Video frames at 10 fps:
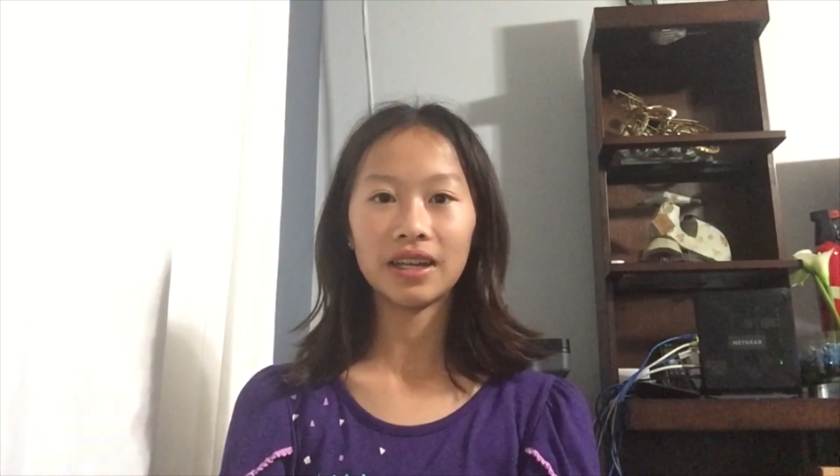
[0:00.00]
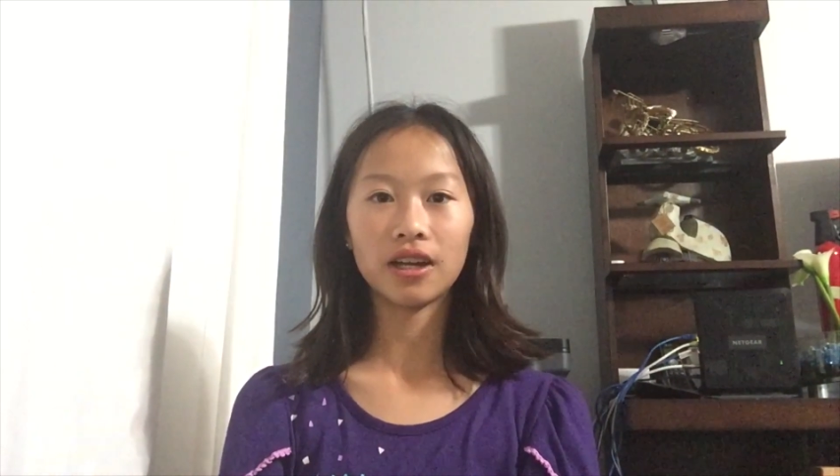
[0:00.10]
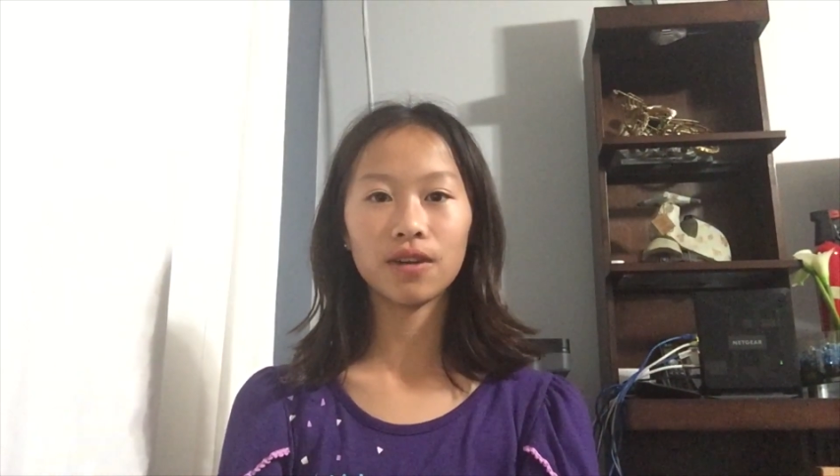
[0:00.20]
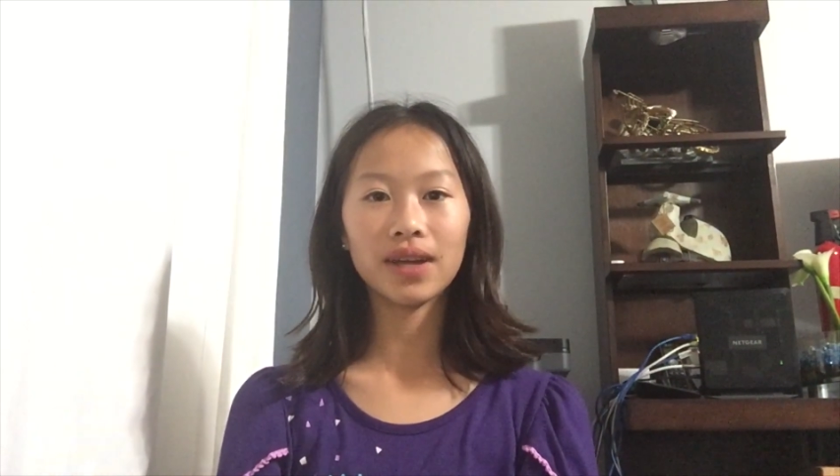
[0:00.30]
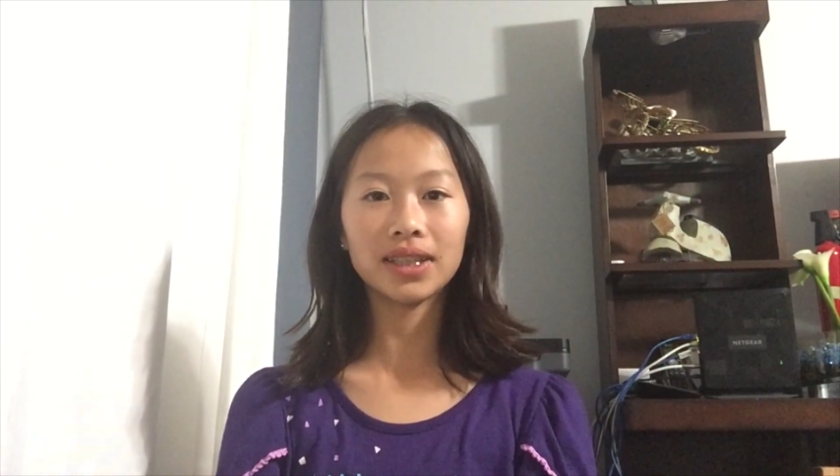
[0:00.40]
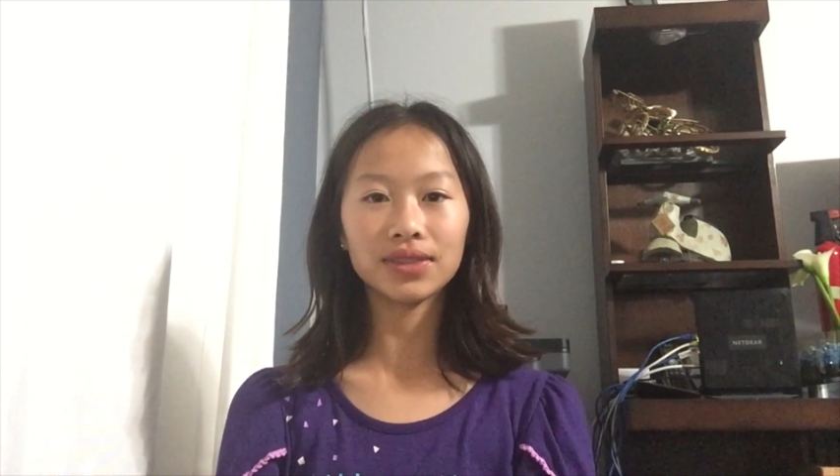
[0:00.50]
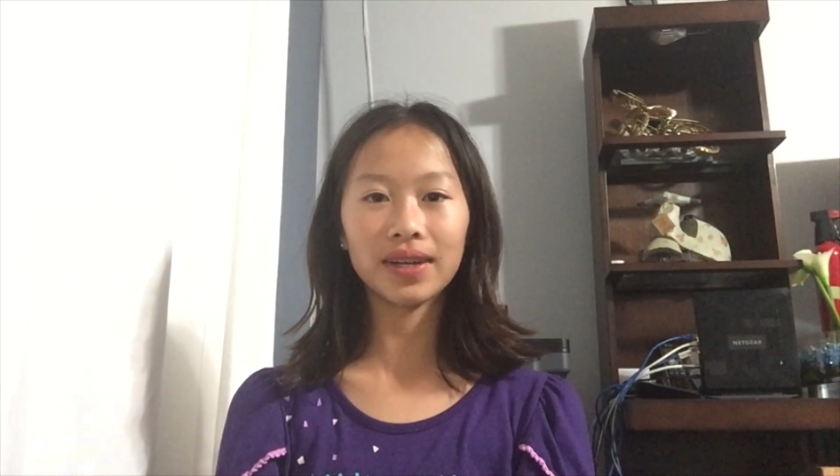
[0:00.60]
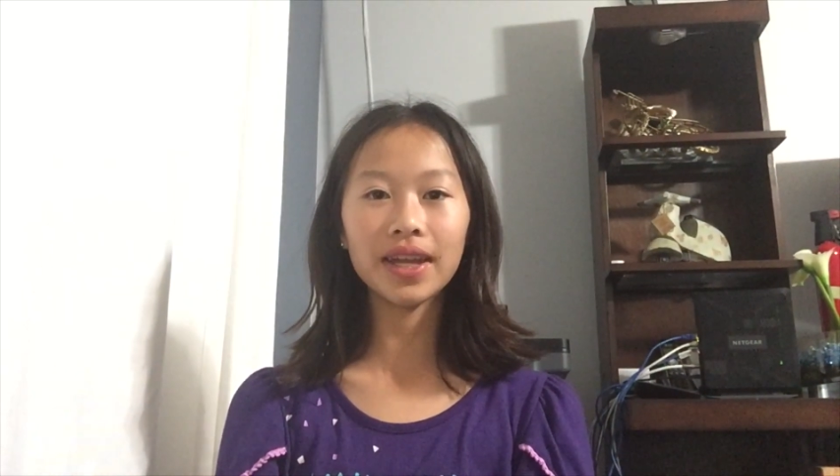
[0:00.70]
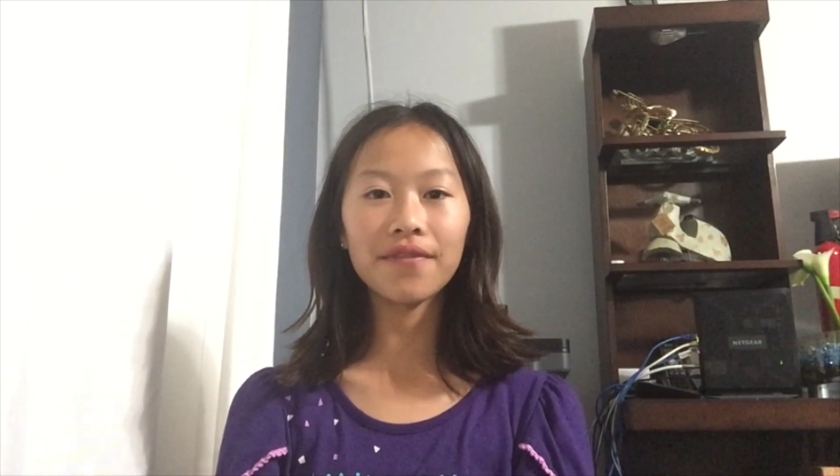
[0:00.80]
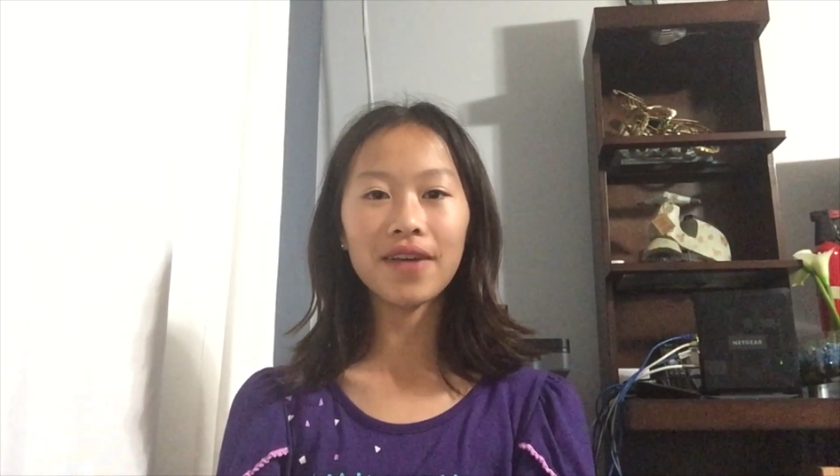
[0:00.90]
Around
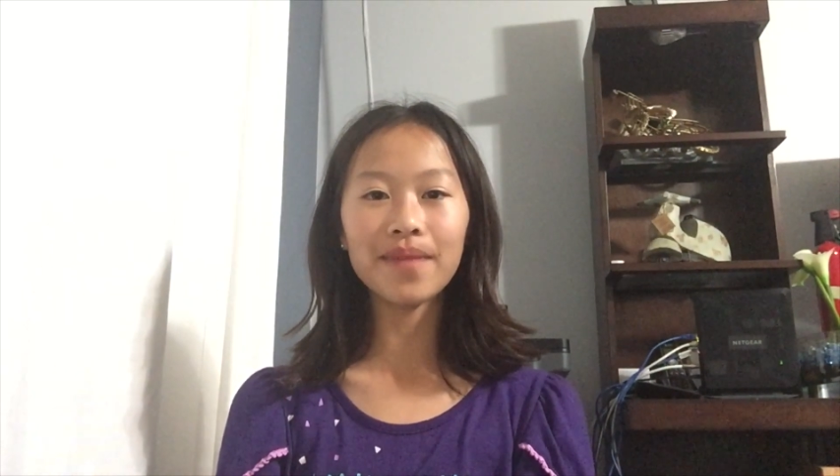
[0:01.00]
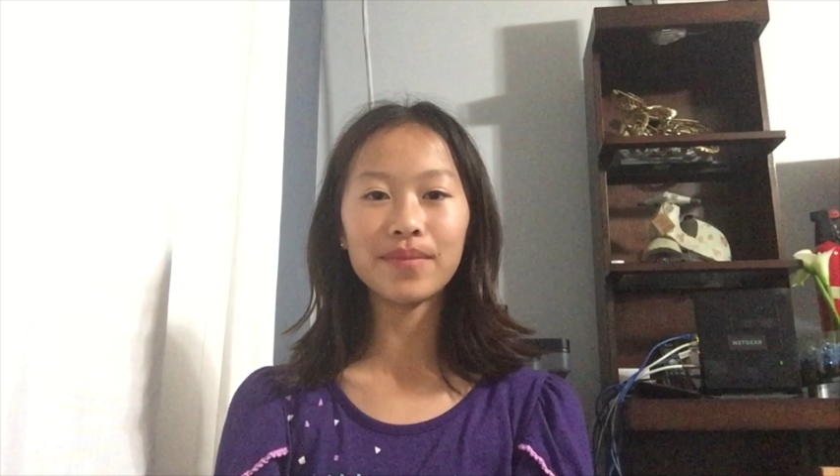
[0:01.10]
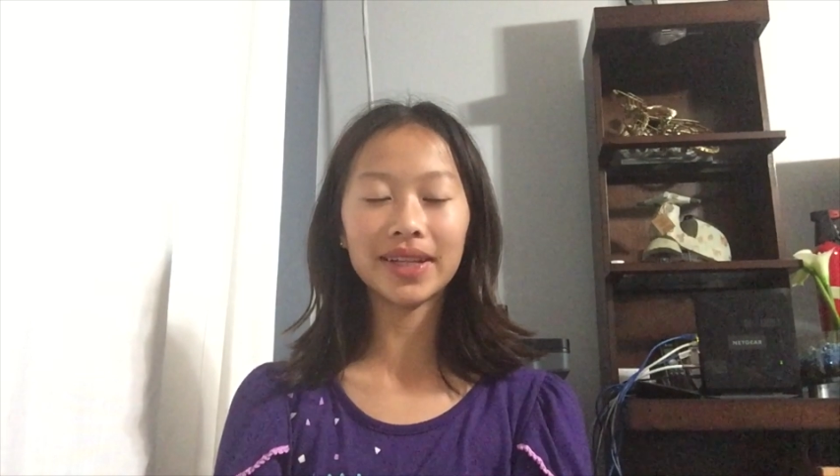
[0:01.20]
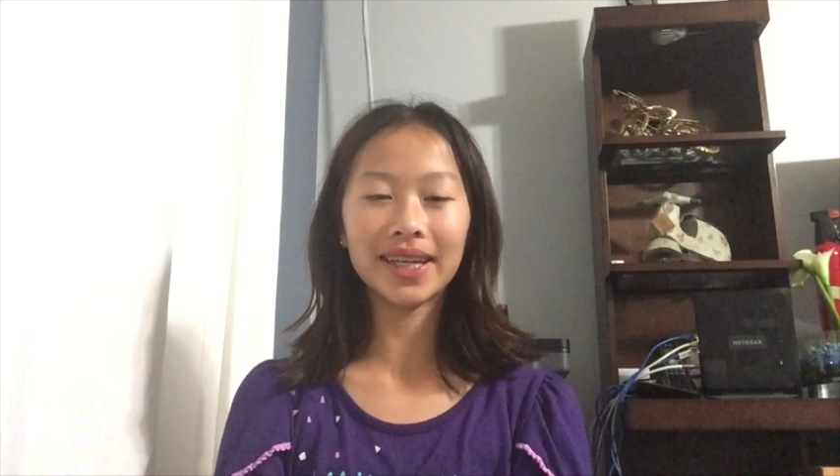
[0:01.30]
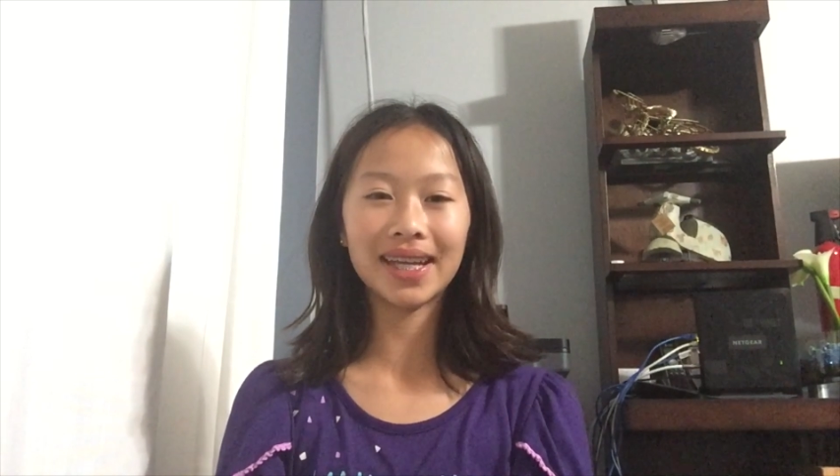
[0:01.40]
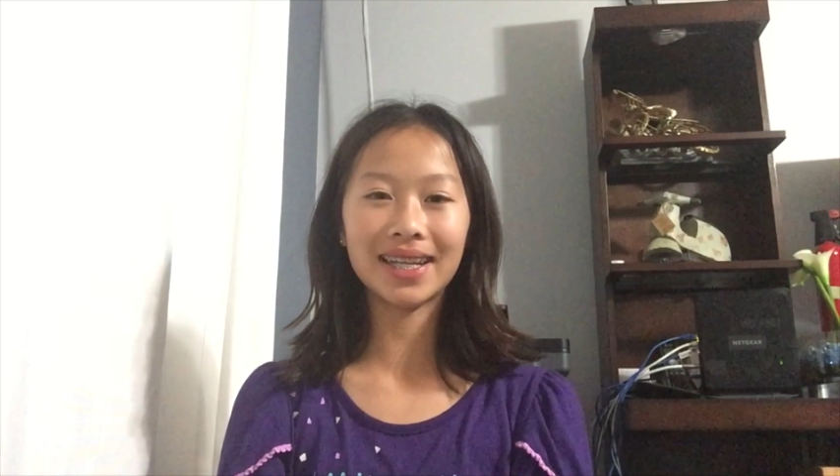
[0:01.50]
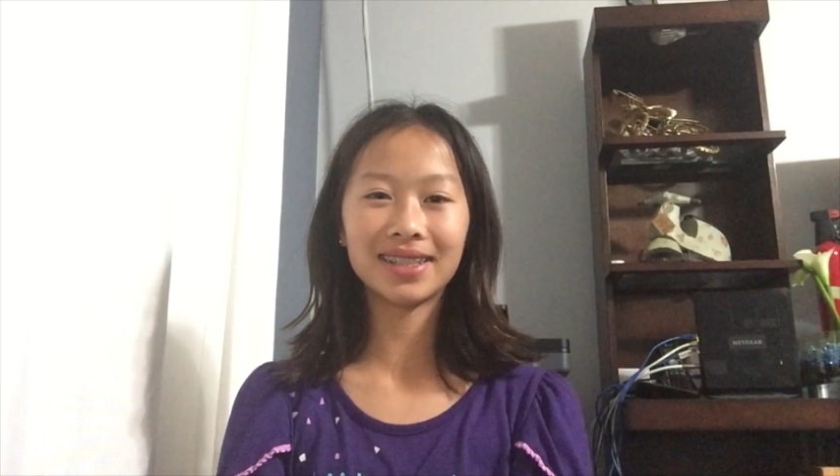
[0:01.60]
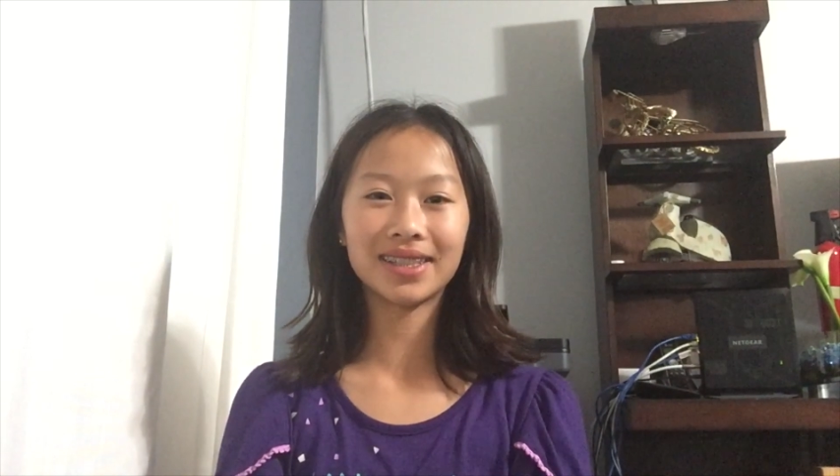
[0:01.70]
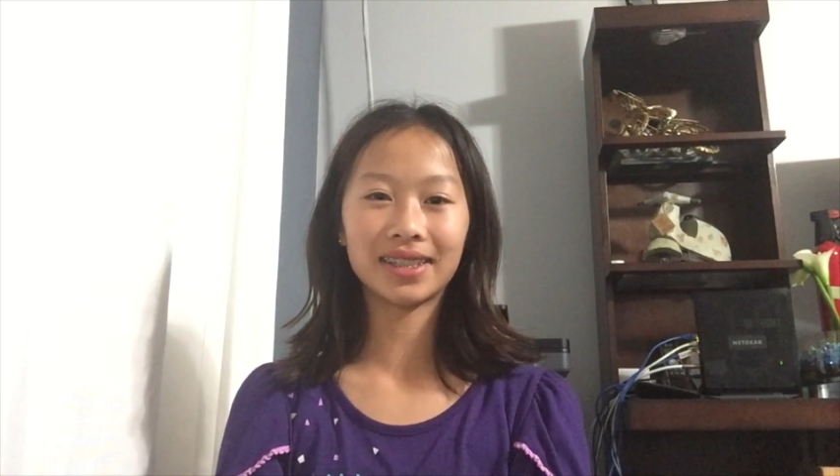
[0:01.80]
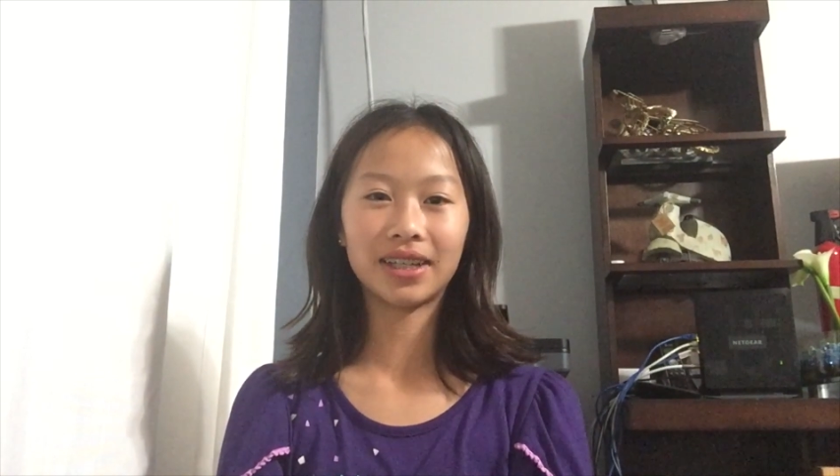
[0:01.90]
25 million
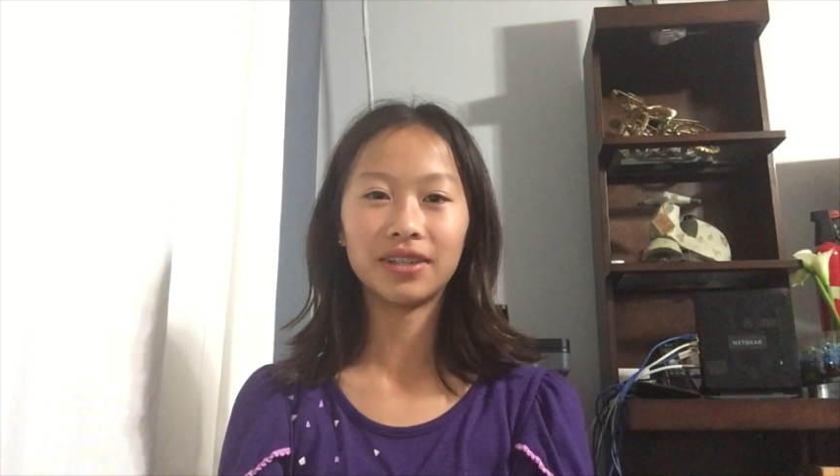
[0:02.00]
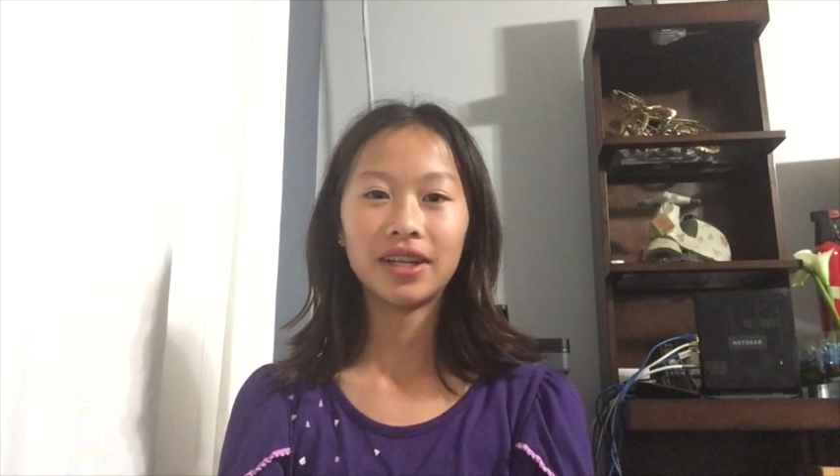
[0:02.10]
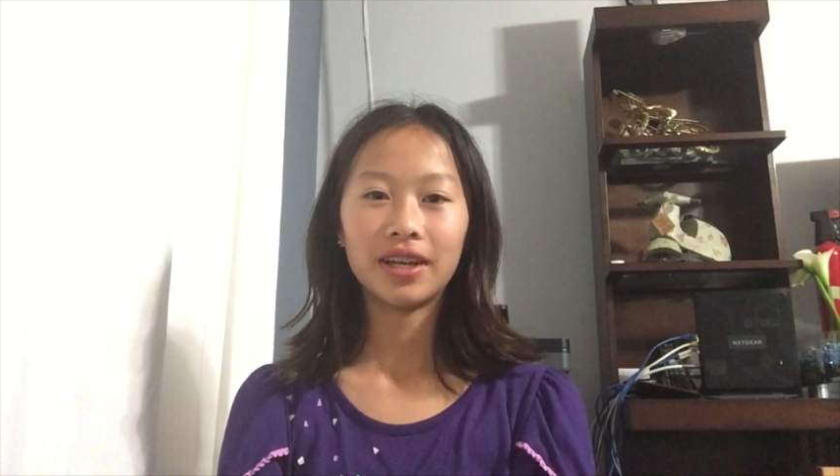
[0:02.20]
years ago,